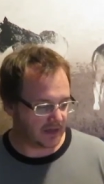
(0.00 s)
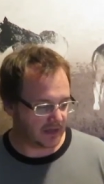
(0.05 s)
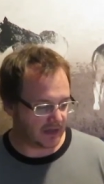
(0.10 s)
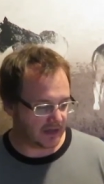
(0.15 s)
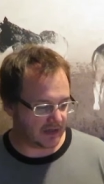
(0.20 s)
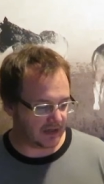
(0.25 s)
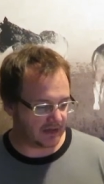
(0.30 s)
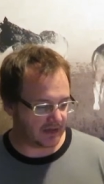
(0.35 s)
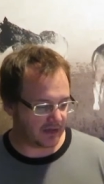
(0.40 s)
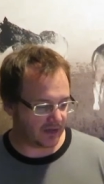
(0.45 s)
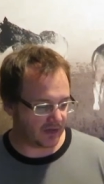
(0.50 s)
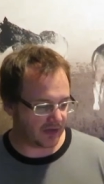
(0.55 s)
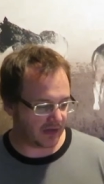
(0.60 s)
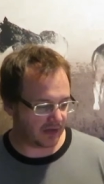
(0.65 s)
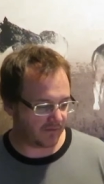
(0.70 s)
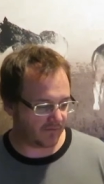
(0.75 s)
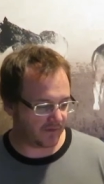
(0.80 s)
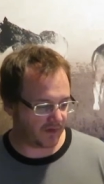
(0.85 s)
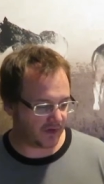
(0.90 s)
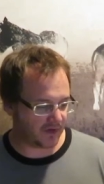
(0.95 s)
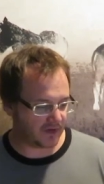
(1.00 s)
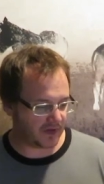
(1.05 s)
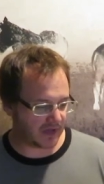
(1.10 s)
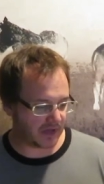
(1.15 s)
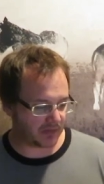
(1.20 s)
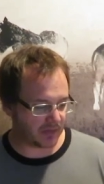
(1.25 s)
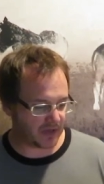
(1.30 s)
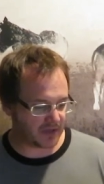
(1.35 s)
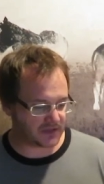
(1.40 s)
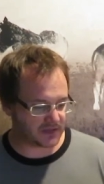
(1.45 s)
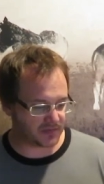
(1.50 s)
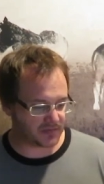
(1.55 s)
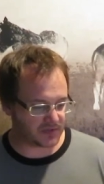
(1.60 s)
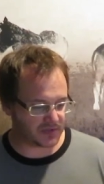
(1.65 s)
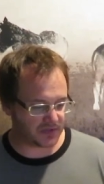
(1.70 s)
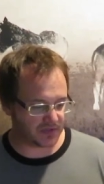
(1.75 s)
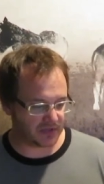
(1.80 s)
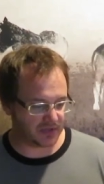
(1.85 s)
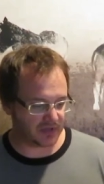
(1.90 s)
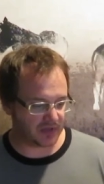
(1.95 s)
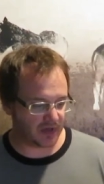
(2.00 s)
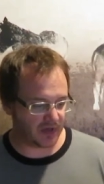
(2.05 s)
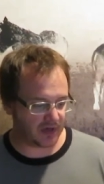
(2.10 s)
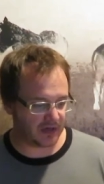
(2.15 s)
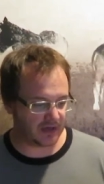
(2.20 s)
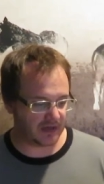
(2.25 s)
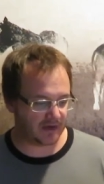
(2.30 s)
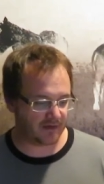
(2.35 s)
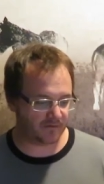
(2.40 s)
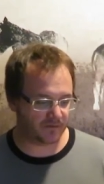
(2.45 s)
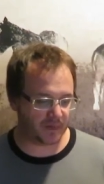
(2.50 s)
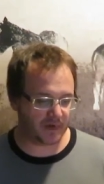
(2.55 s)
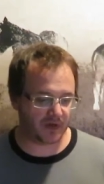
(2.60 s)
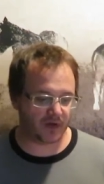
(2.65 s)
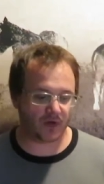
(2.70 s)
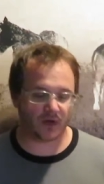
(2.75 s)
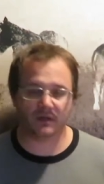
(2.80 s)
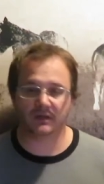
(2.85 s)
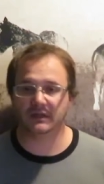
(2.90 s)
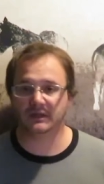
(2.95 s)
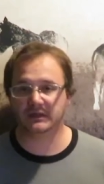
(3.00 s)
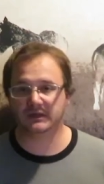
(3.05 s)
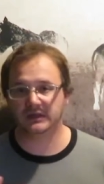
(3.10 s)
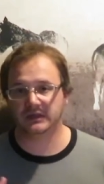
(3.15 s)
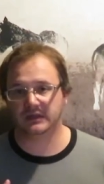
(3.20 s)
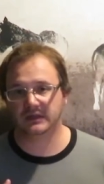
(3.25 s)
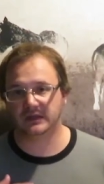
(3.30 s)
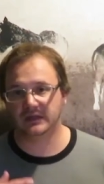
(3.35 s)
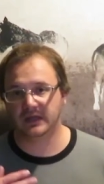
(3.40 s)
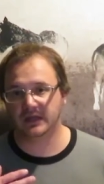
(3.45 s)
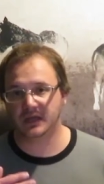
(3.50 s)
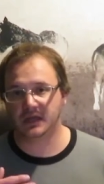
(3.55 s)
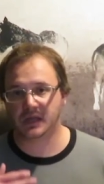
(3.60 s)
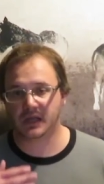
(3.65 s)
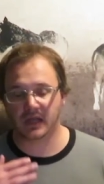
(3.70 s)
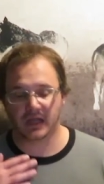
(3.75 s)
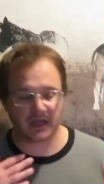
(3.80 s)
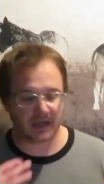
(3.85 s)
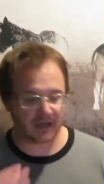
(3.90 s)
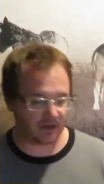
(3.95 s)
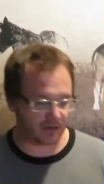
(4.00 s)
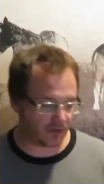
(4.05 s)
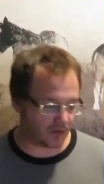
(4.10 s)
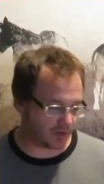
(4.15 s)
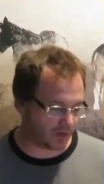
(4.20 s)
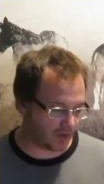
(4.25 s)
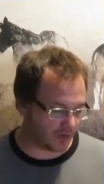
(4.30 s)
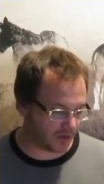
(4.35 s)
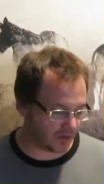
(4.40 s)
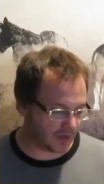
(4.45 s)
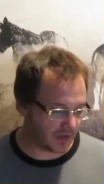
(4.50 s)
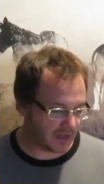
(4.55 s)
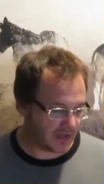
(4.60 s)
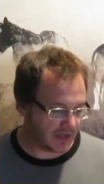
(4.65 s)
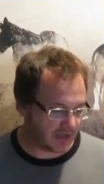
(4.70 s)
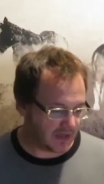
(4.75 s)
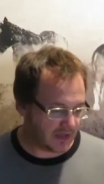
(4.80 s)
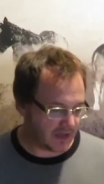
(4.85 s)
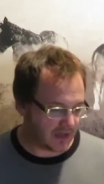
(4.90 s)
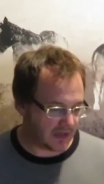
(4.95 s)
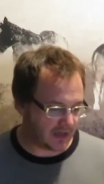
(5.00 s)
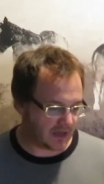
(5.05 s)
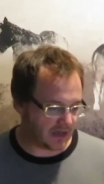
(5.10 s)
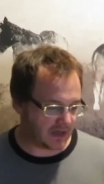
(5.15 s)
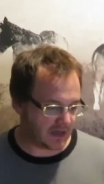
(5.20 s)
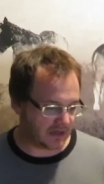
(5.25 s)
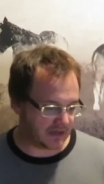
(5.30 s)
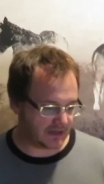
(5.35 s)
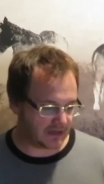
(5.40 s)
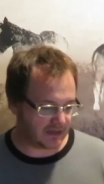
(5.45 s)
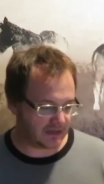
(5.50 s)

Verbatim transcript: Uh, now that I figured this matchup should not have been on the list at all. Uh, I